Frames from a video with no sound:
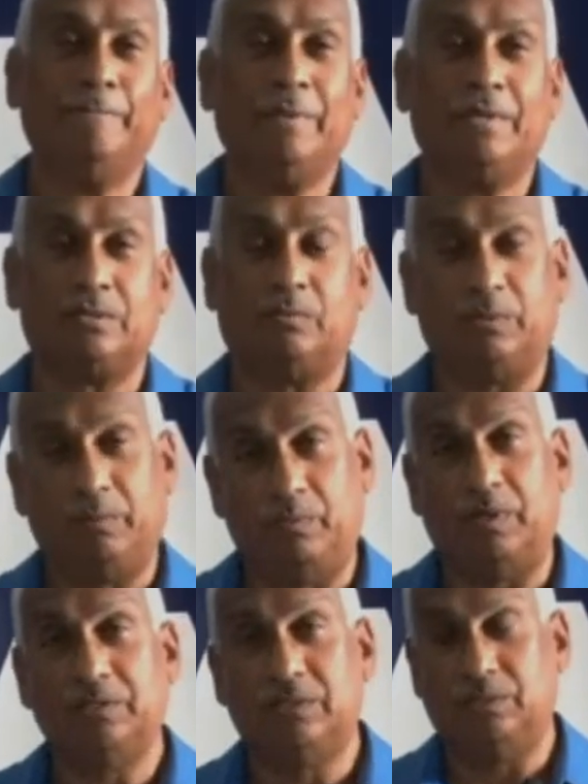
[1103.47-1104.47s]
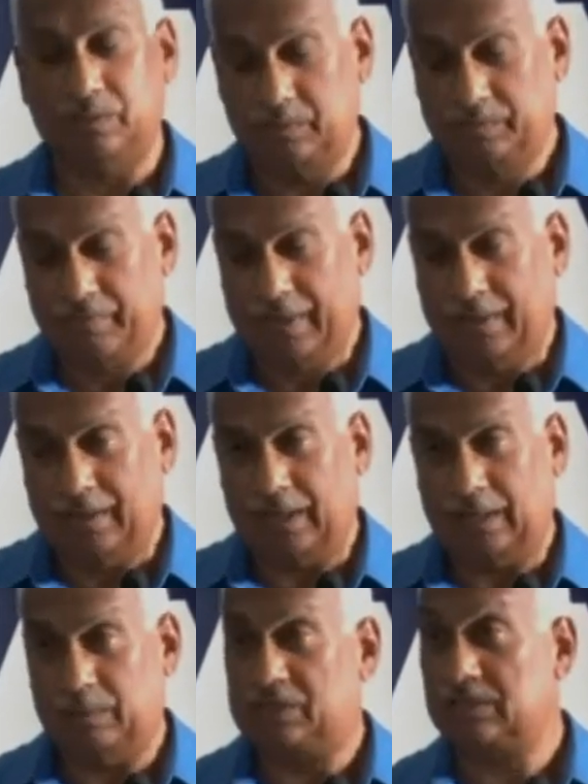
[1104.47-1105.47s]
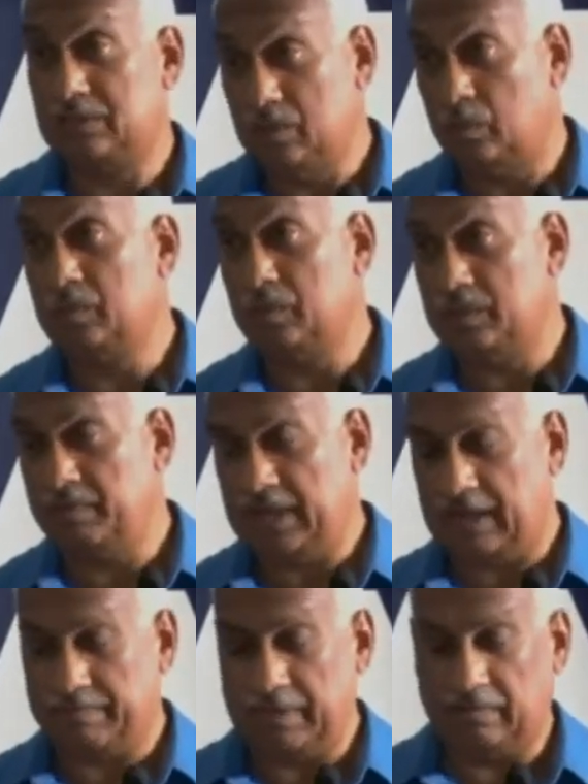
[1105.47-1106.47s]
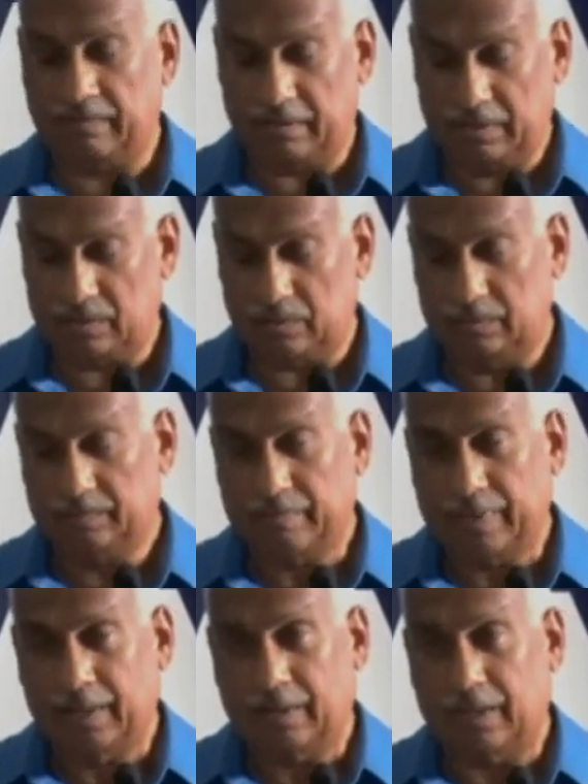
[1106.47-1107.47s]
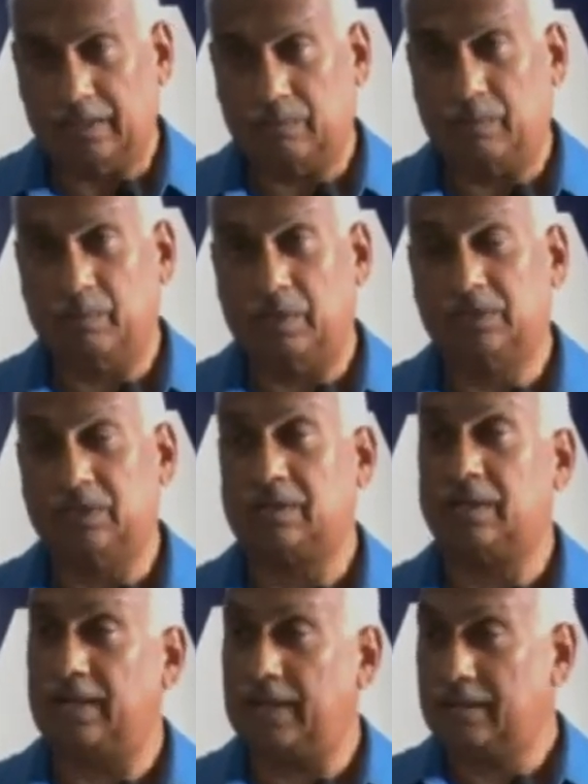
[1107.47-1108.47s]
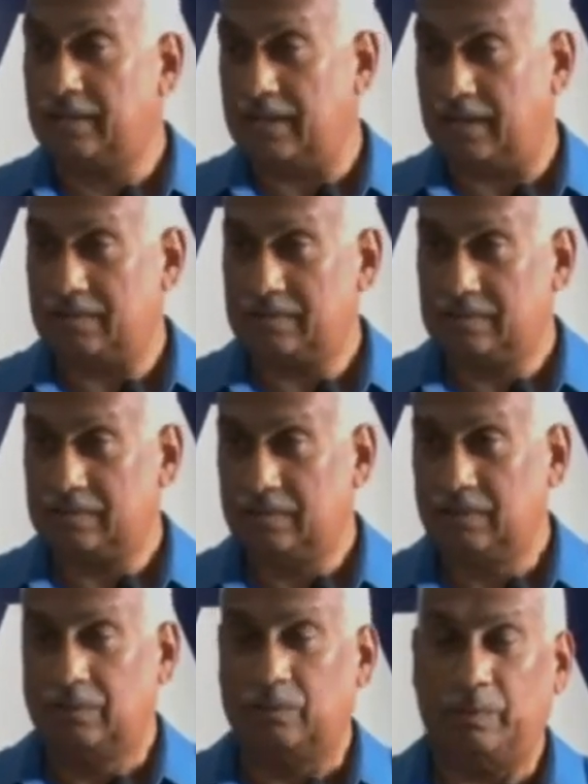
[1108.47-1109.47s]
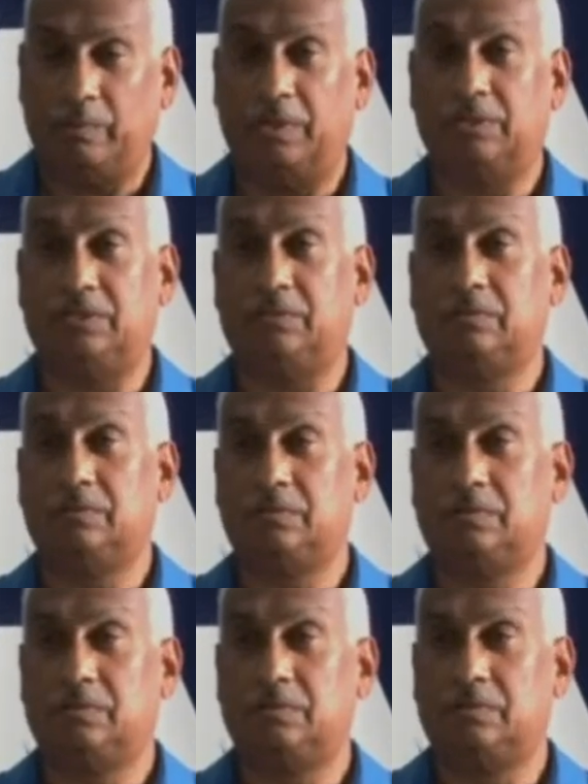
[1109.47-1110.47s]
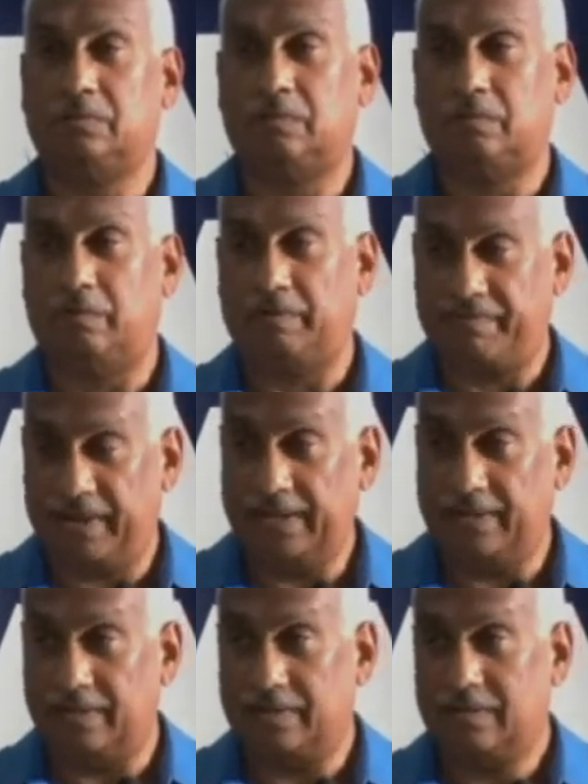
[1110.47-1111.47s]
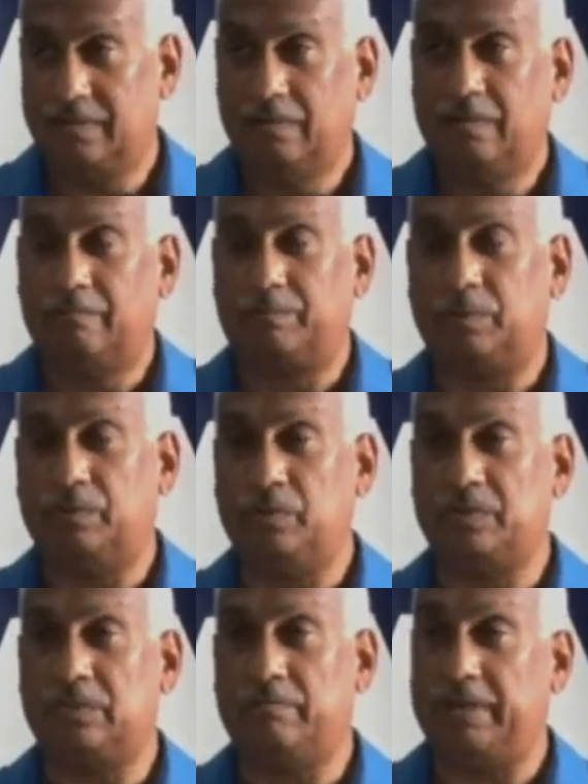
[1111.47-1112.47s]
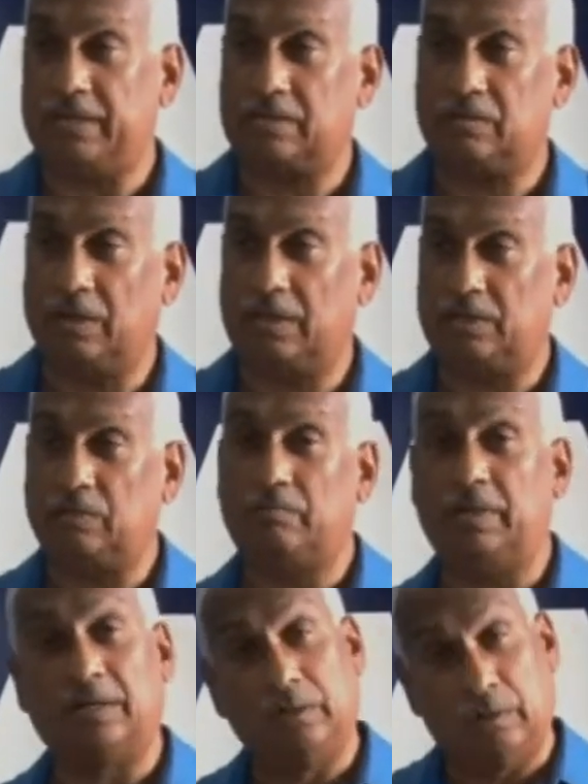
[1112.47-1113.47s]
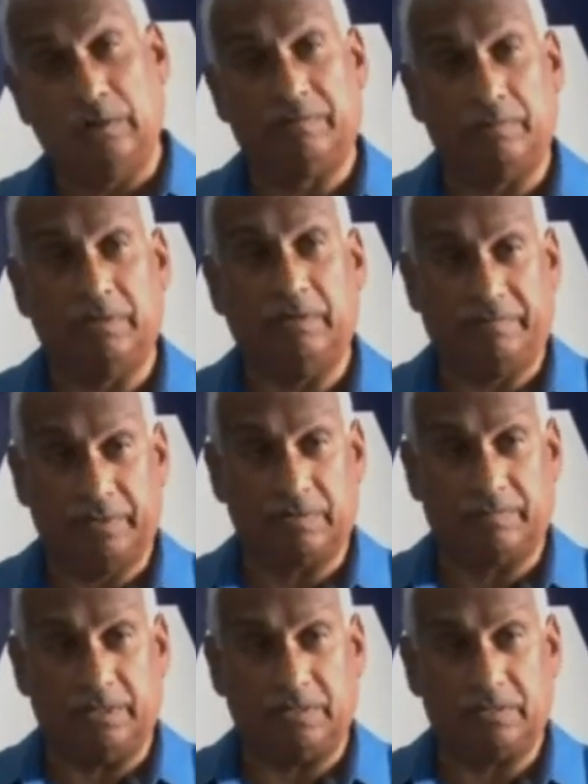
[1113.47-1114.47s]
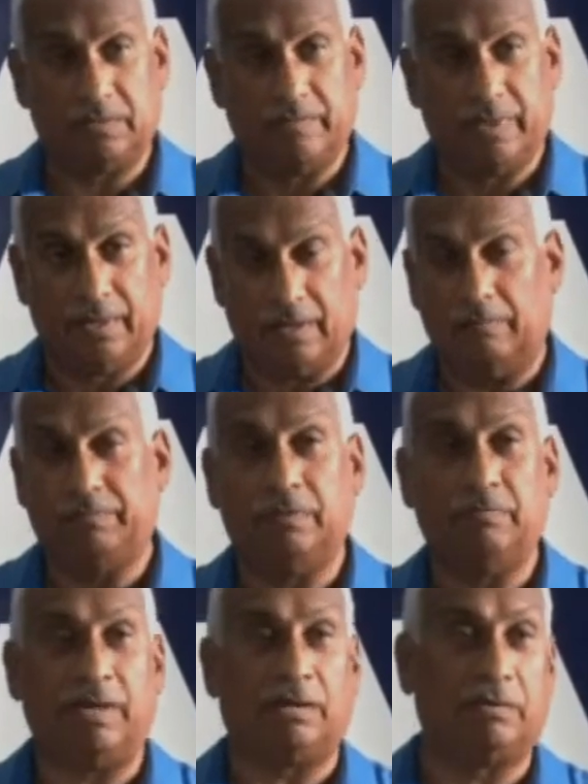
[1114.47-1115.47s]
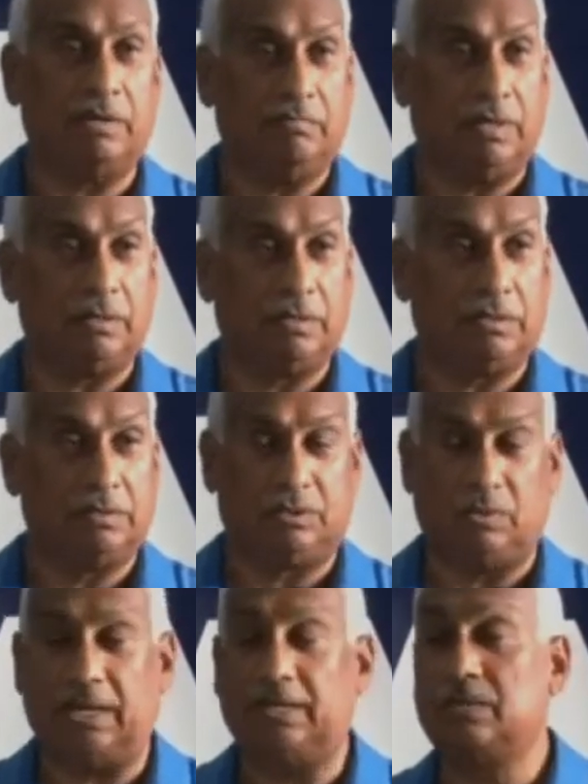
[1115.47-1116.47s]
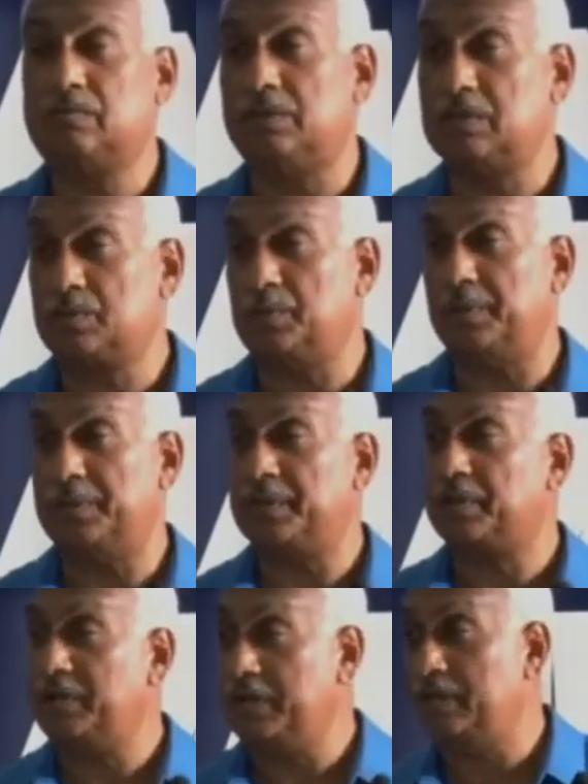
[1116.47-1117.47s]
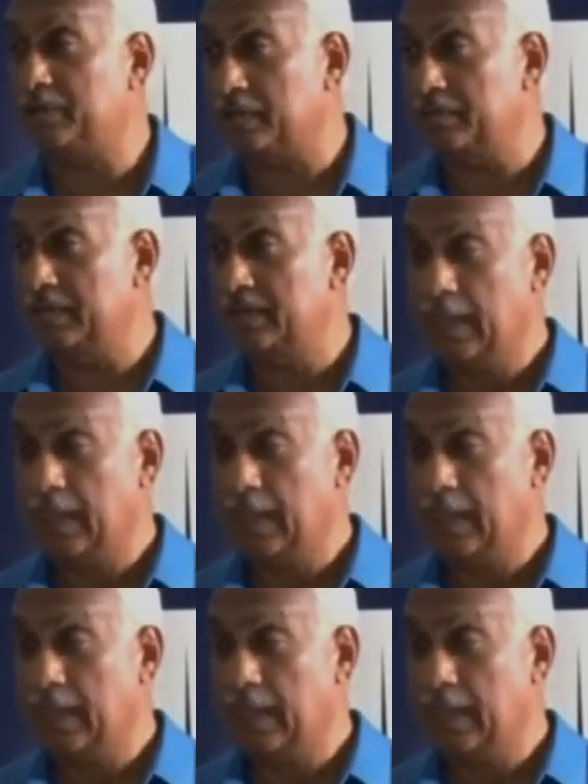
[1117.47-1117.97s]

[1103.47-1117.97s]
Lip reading: So what we want to do, and which is now going to be happening very soon, is that we want to collect that. We want to refine it, produce the base oil that you make the oil from in the first place, and put it back on the market. So that is what is called a green economy.